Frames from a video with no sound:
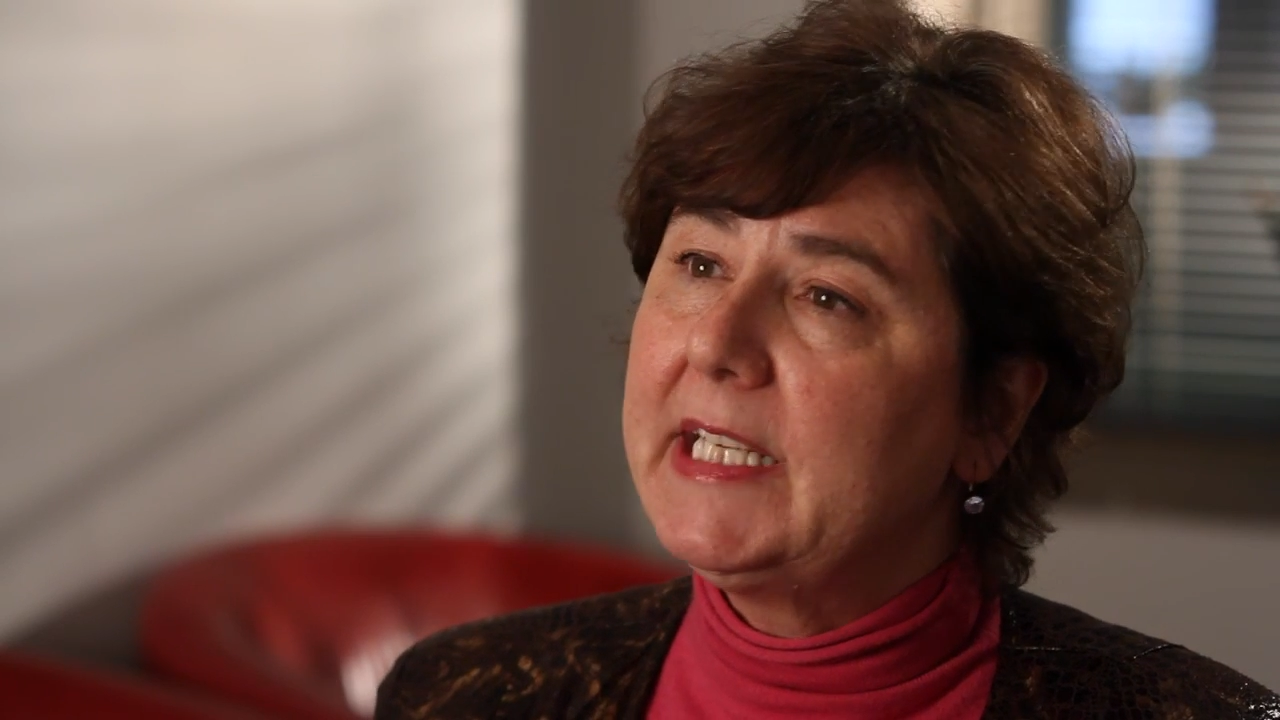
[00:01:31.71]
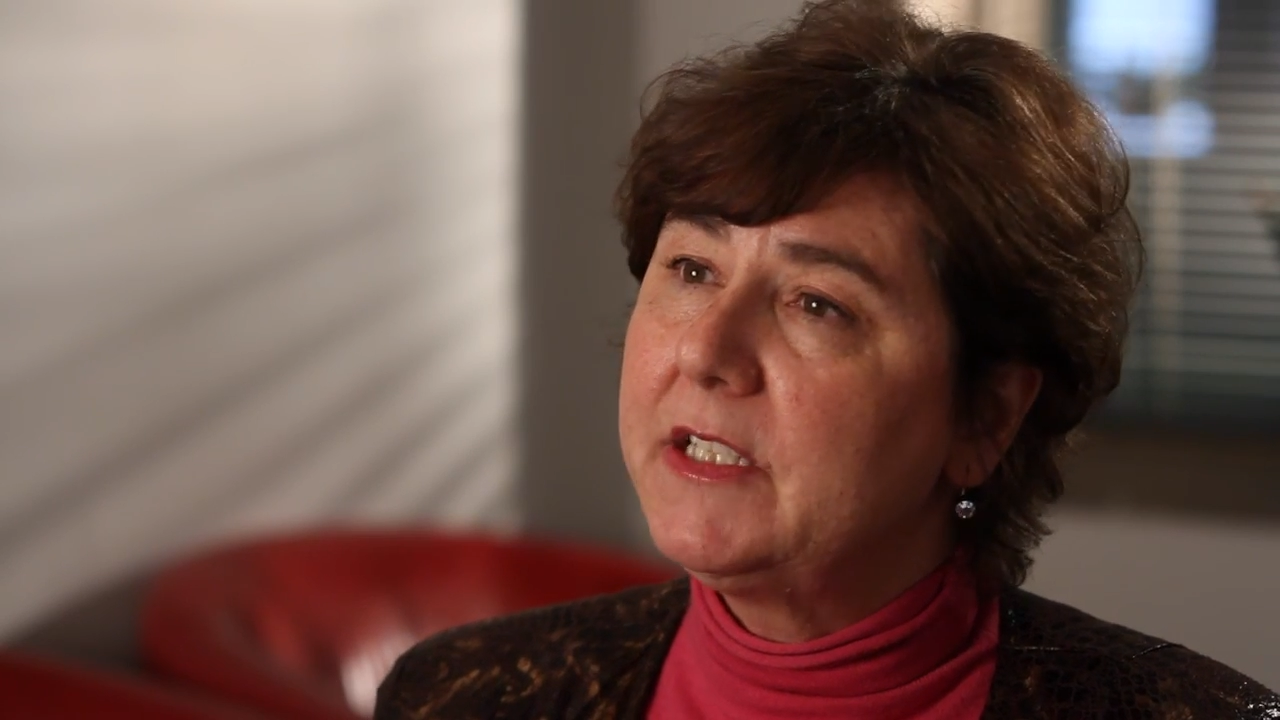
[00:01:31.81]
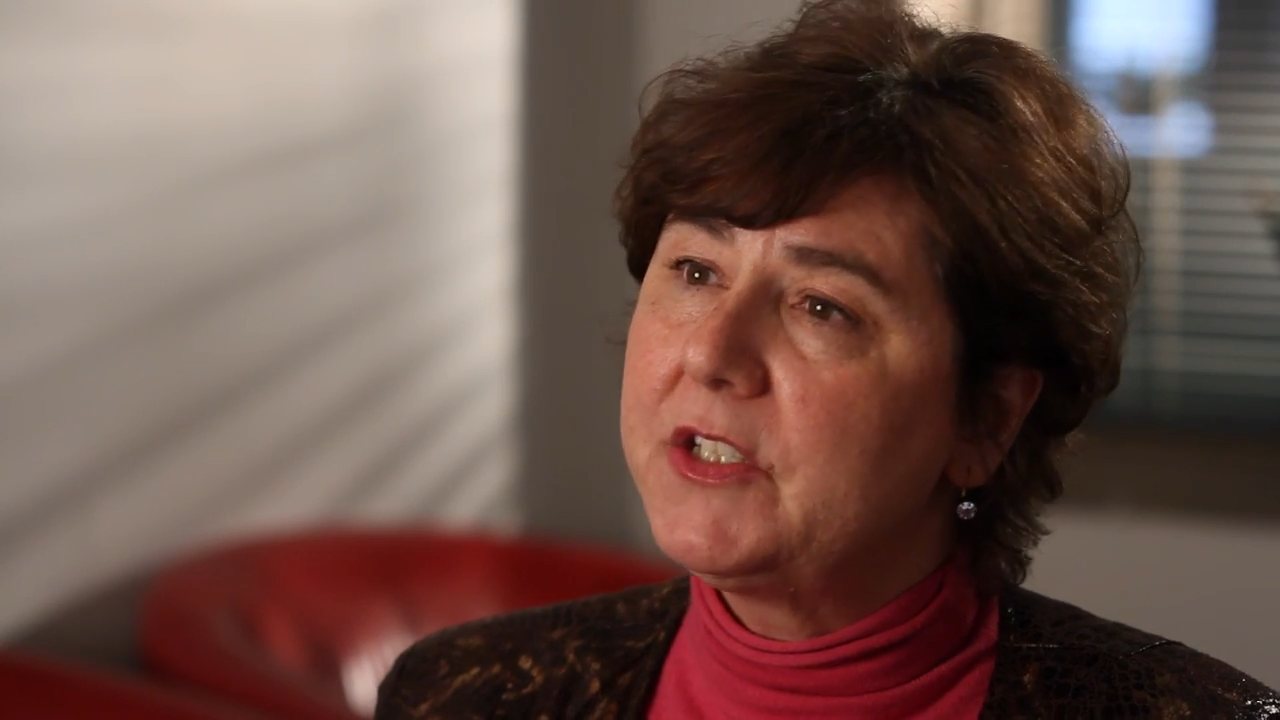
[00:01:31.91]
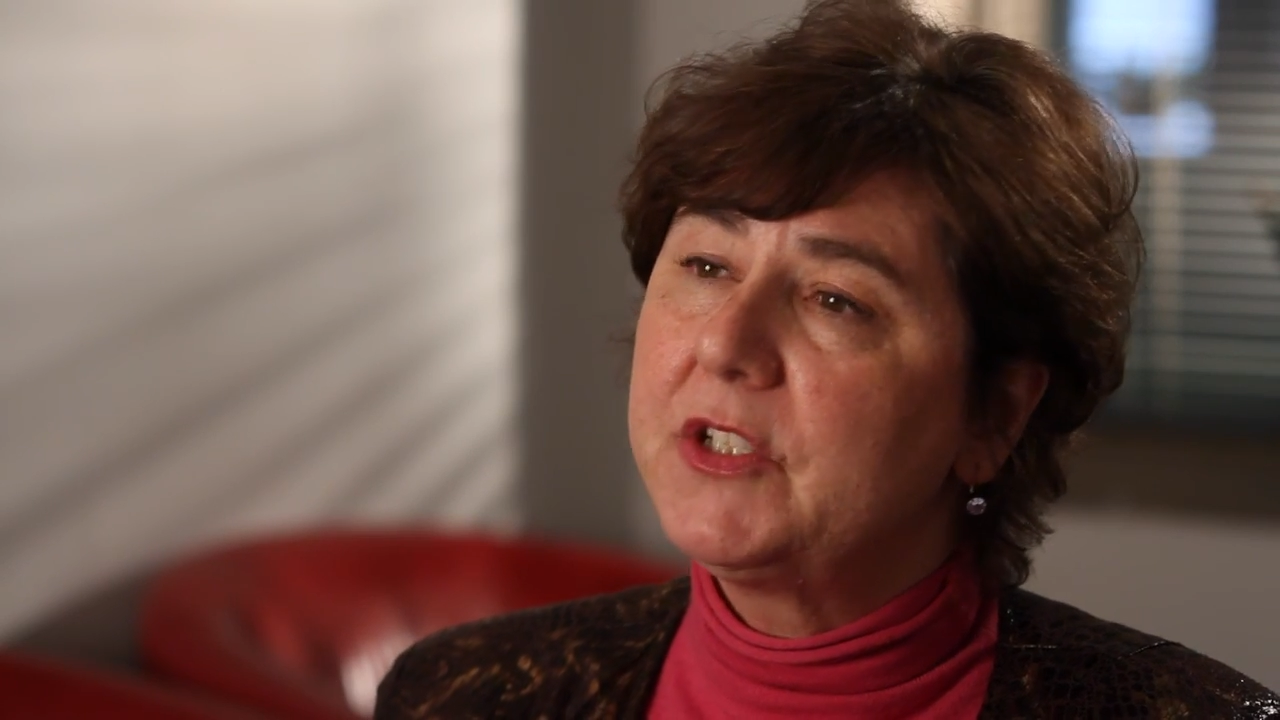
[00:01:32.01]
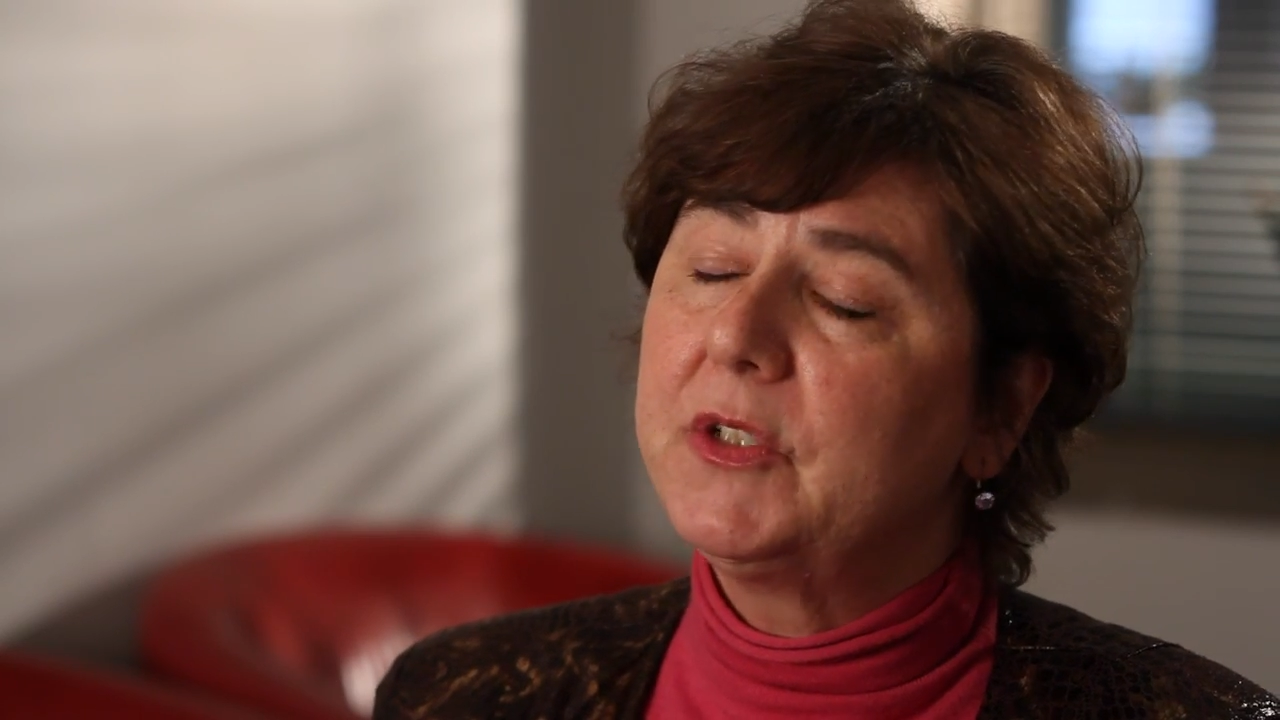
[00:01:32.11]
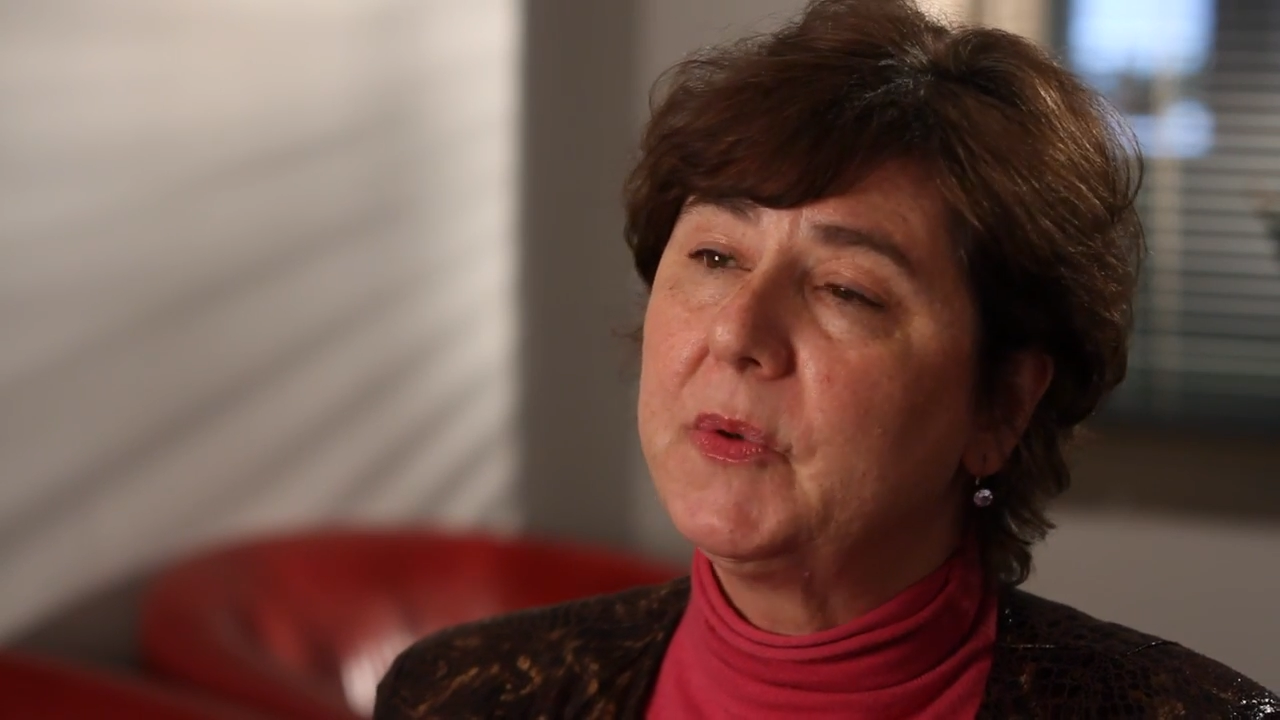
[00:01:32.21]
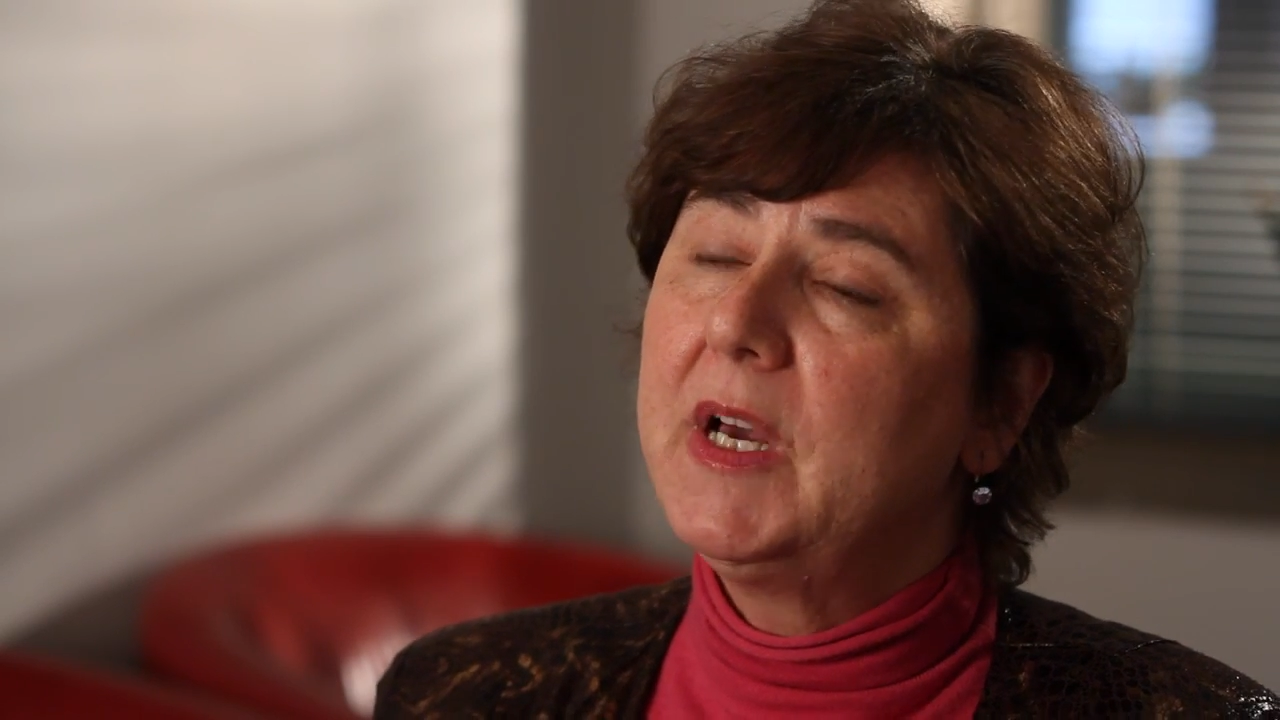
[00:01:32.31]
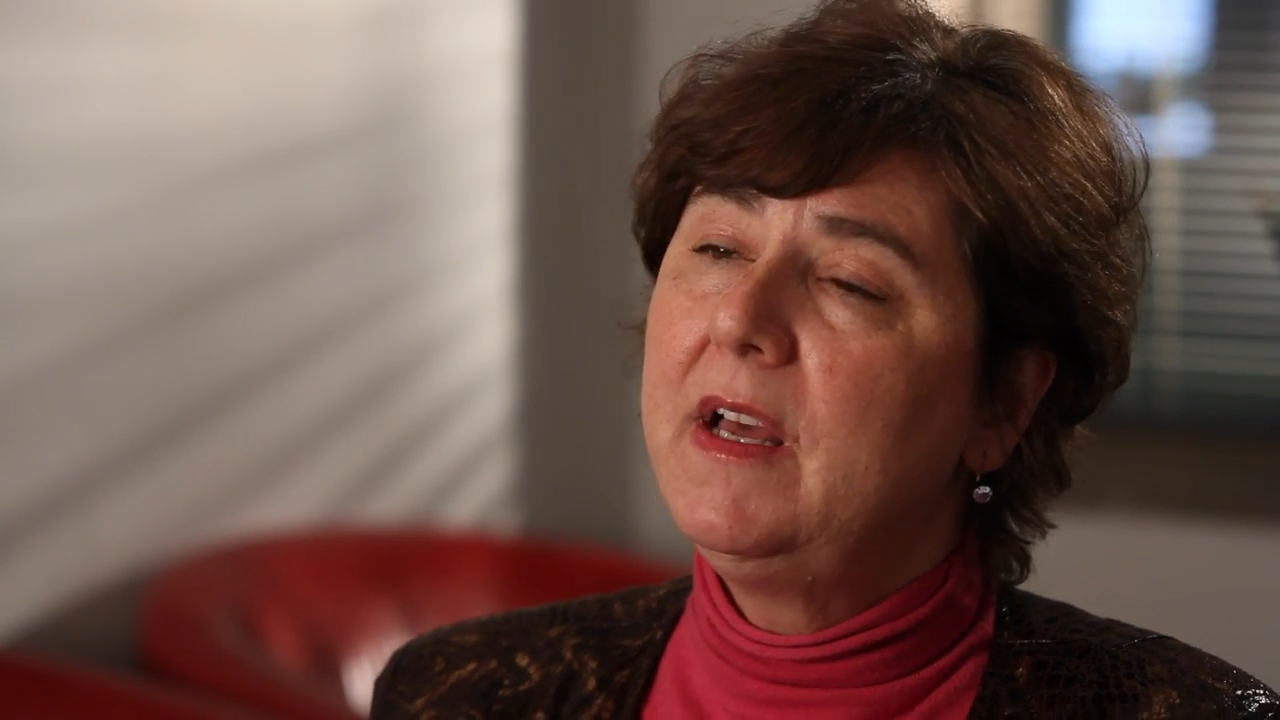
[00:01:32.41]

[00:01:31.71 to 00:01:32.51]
into